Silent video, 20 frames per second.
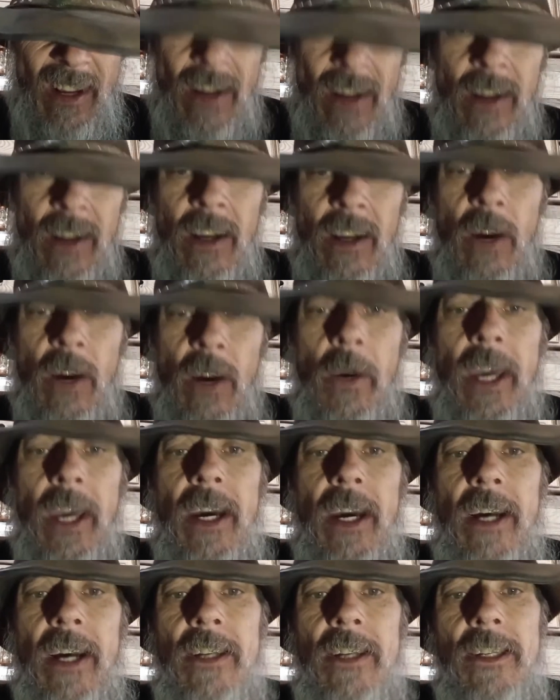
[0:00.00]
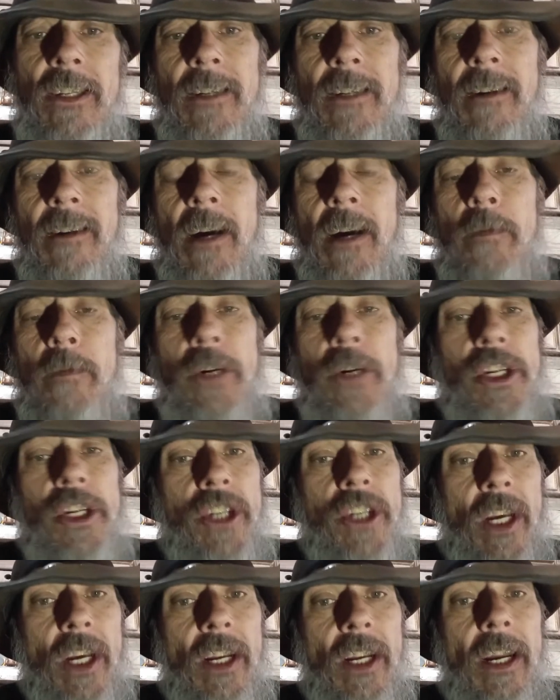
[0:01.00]
Okay, guys, I
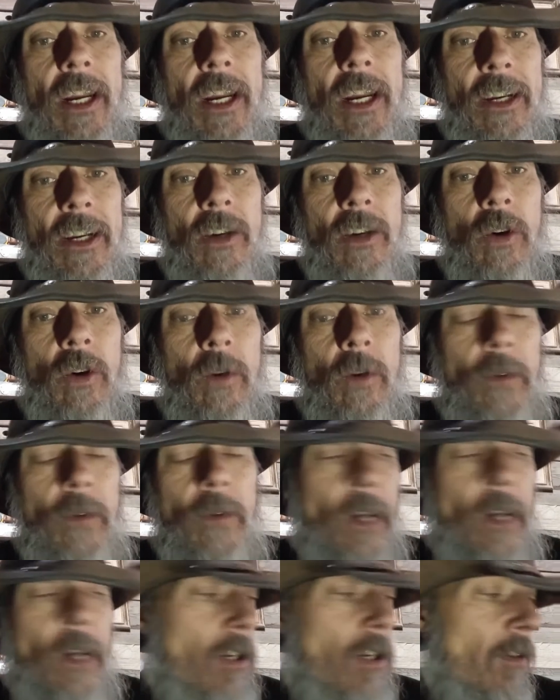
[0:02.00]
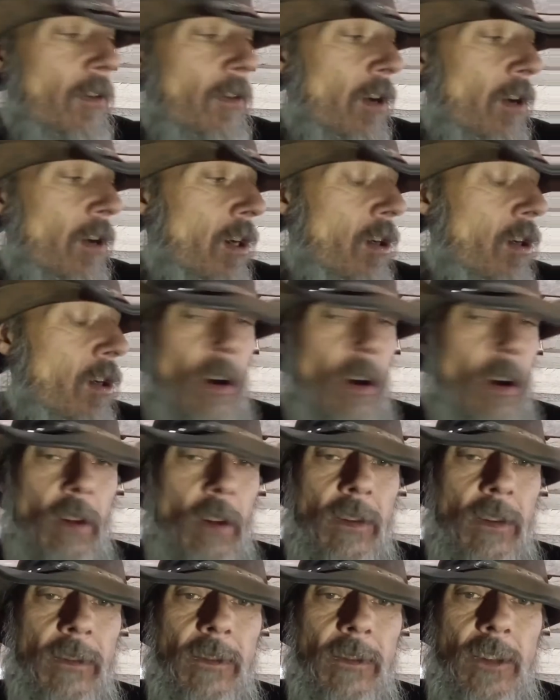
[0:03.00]
appreciate it. I had to go over at a call,
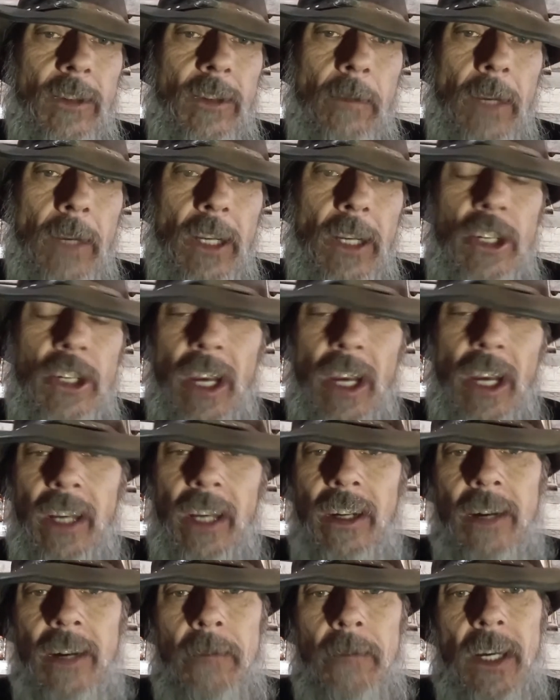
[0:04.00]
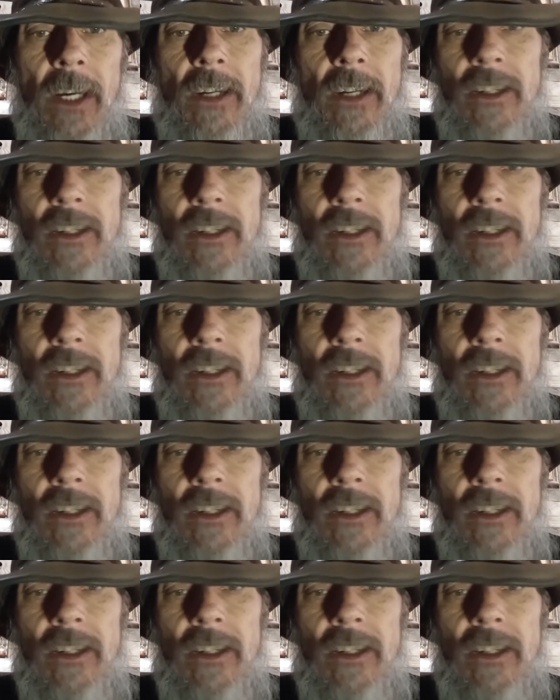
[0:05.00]
somebody checking on me because they